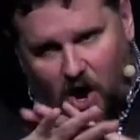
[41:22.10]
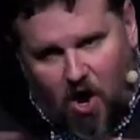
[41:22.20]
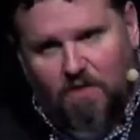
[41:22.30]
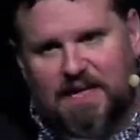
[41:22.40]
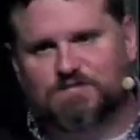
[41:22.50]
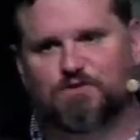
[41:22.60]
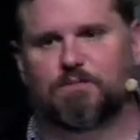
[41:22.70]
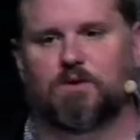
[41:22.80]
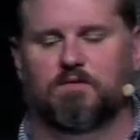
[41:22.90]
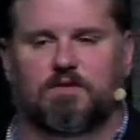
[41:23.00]
all that's
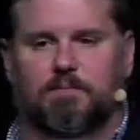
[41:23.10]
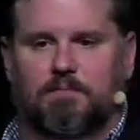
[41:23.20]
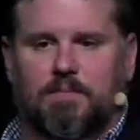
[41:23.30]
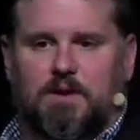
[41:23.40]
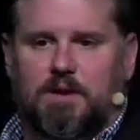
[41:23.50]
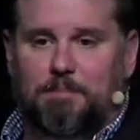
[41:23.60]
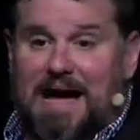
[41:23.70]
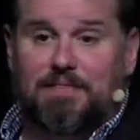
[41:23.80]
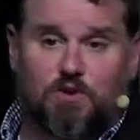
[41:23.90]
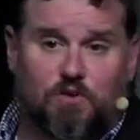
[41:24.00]
removed from
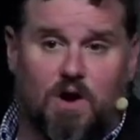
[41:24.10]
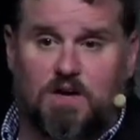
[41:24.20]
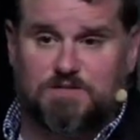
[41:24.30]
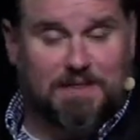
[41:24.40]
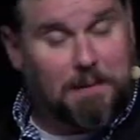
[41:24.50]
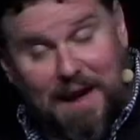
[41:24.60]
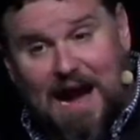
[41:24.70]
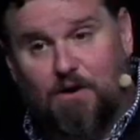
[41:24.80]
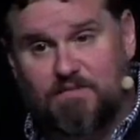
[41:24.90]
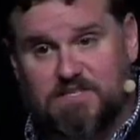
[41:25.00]
by the cross by the
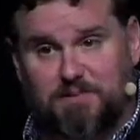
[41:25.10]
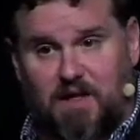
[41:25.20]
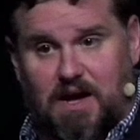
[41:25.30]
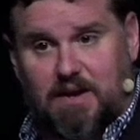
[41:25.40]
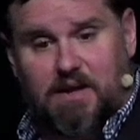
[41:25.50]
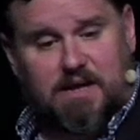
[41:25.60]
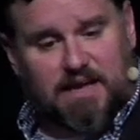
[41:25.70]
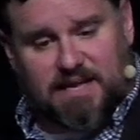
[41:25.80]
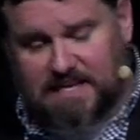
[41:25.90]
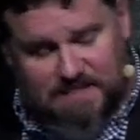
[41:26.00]
power of his blood
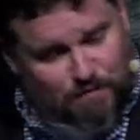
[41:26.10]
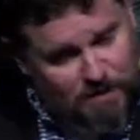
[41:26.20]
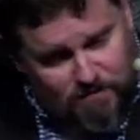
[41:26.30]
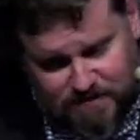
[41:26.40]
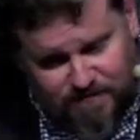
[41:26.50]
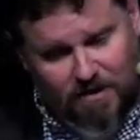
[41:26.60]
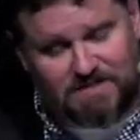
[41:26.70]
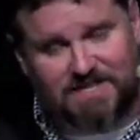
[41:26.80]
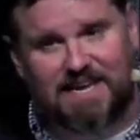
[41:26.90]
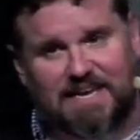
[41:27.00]
it's removed as far
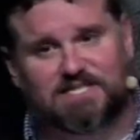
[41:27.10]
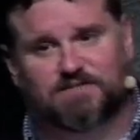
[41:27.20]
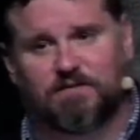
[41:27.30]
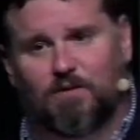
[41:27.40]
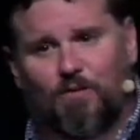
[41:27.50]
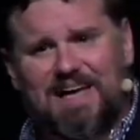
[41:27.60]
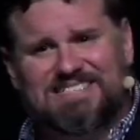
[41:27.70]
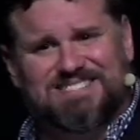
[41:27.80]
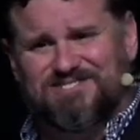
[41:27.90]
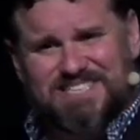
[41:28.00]
as the east is from the
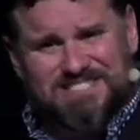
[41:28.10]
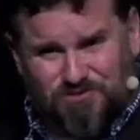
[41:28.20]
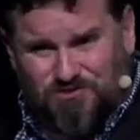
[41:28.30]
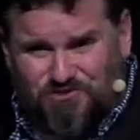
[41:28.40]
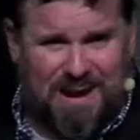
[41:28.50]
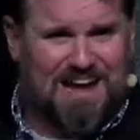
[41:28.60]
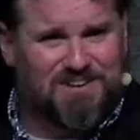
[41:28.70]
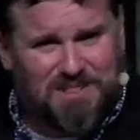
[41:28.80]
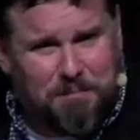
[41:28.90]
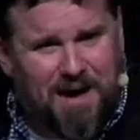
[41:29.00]
west their sins are
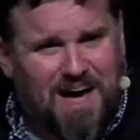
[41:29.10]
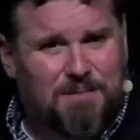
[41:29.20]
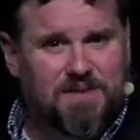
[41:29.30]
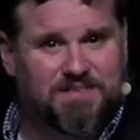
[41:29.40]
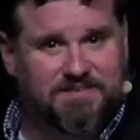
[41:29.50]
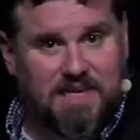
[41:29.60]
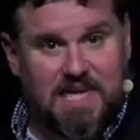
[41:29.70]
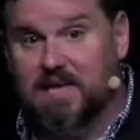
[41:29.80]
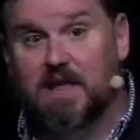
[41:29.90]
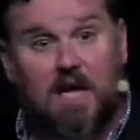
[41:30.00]
drowned in the bottom of the
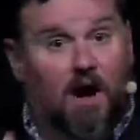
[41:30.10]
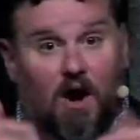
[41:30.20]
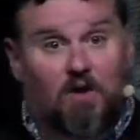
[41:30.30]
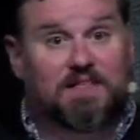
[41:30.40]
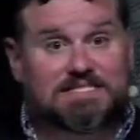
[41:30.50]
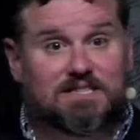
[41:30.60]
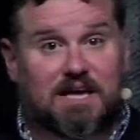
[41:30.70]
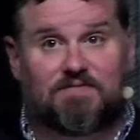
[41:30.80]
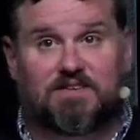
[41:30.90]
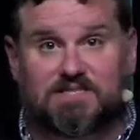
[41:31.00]
sea and all that's
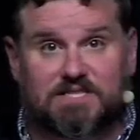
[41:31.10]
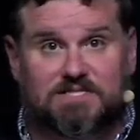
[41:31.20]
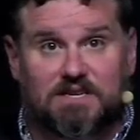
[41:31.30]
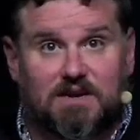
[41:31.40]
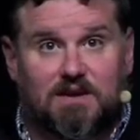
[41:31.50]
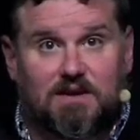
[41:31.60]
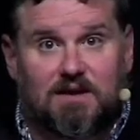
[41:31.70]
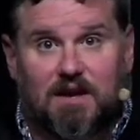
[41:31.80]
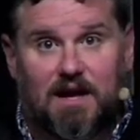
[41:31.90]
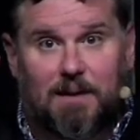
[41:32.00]
left is this
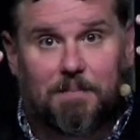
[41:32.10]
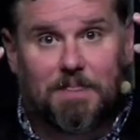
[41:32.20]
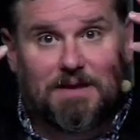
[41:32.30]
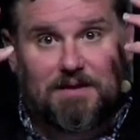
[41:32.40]
um,